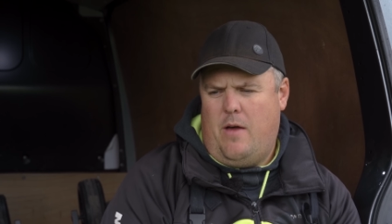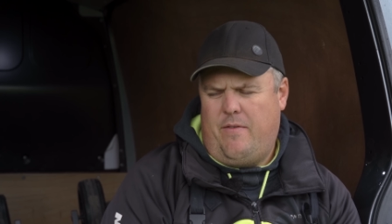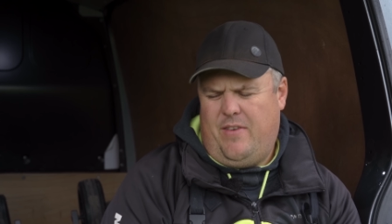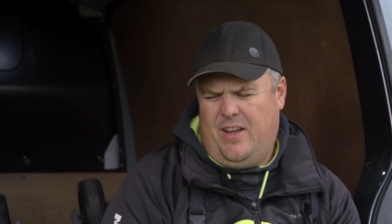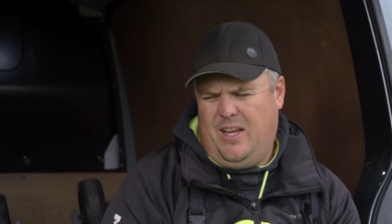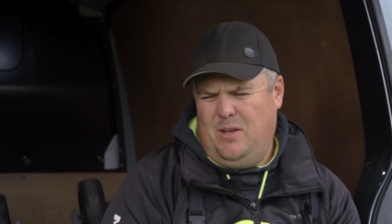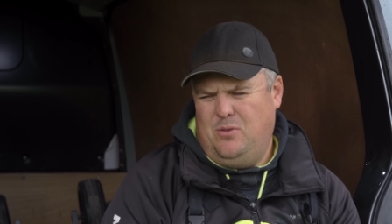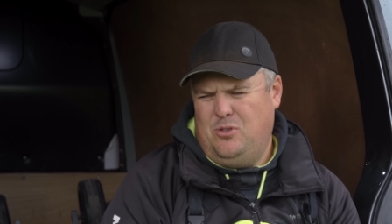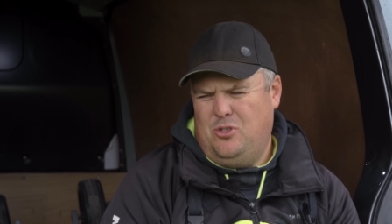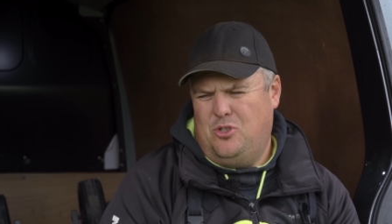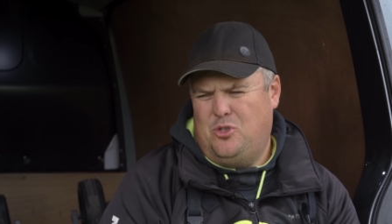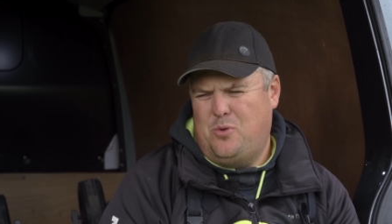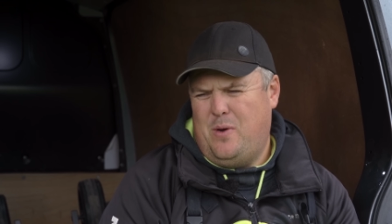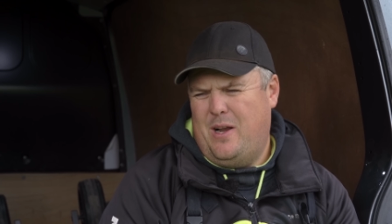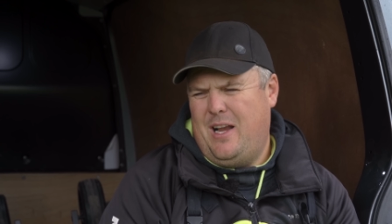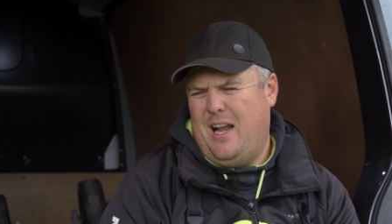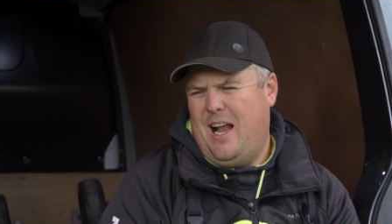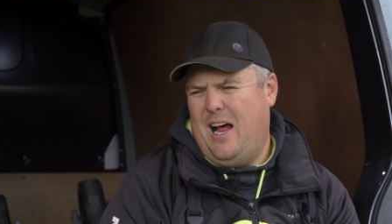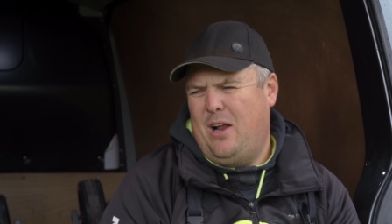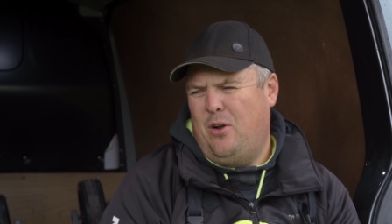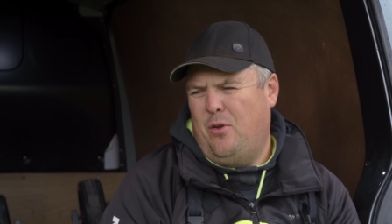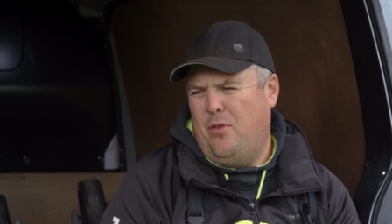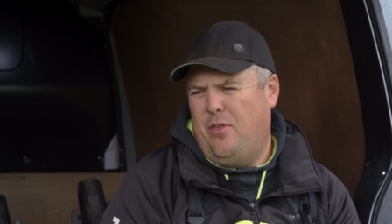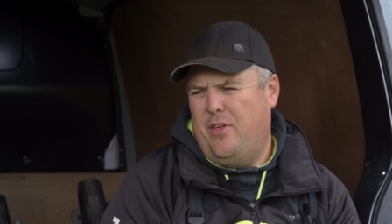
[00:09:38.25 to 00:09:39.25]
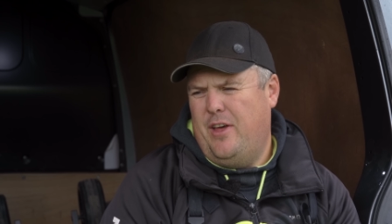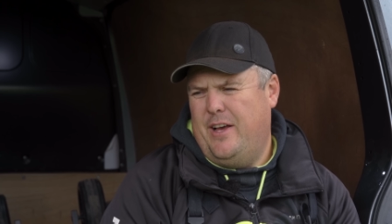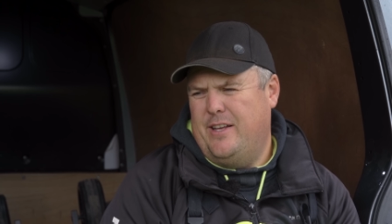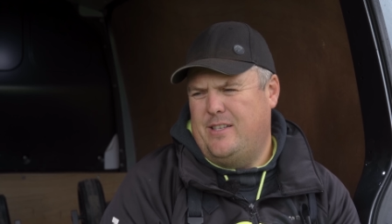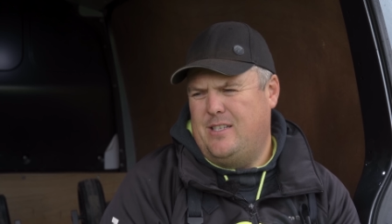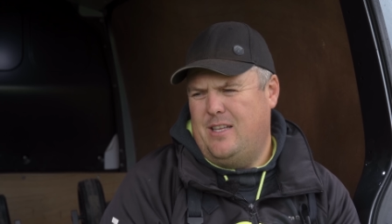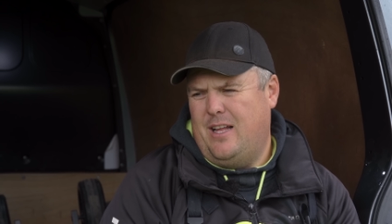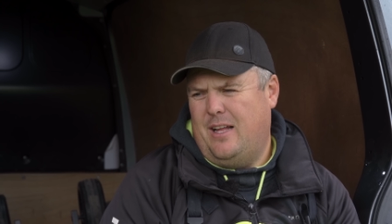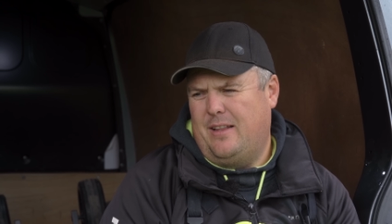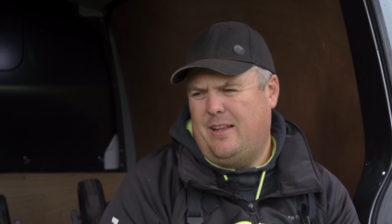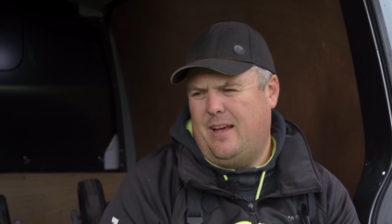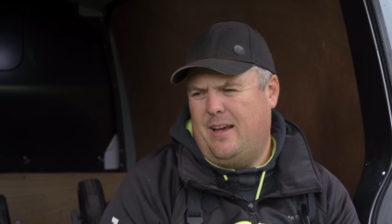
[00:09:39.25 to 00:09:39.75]
I think he was on 29 or
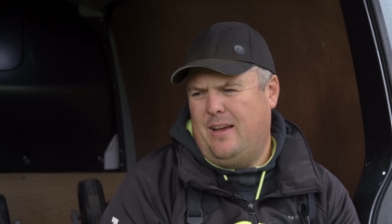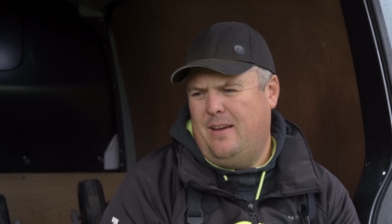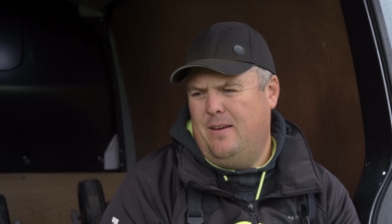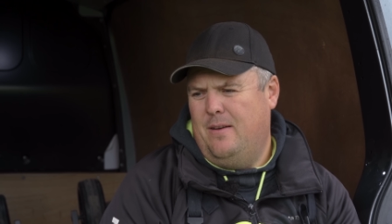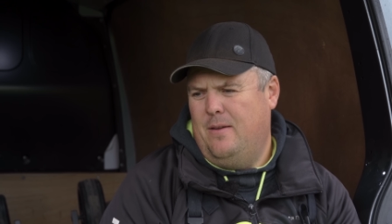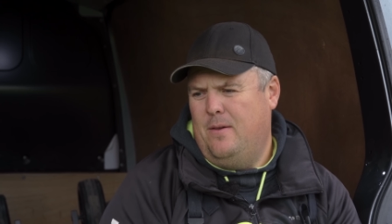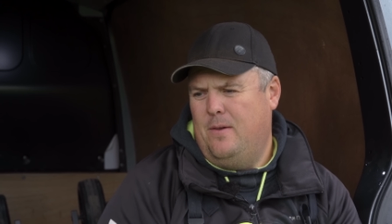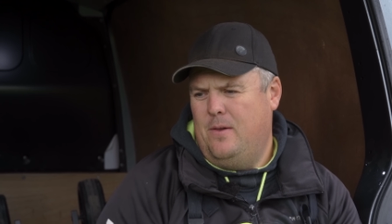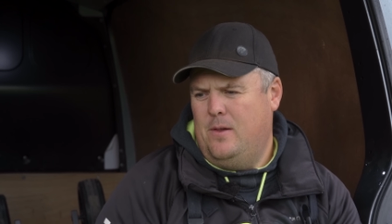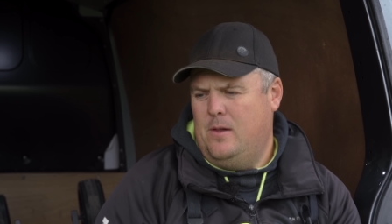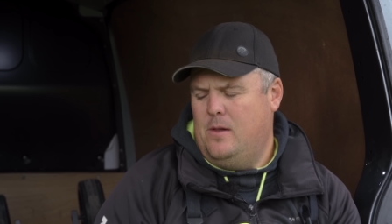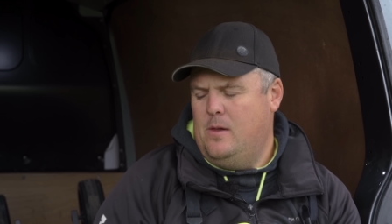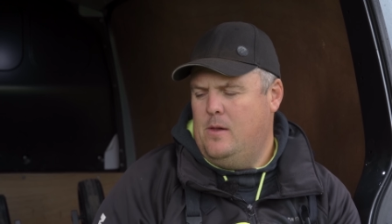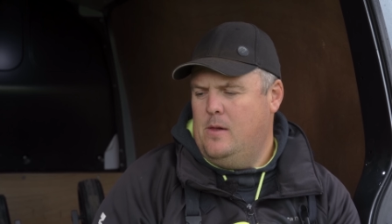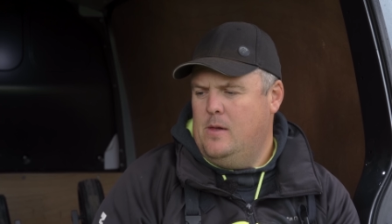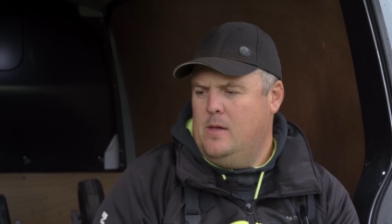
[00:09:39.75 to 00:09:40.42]
30 that day. Yeah.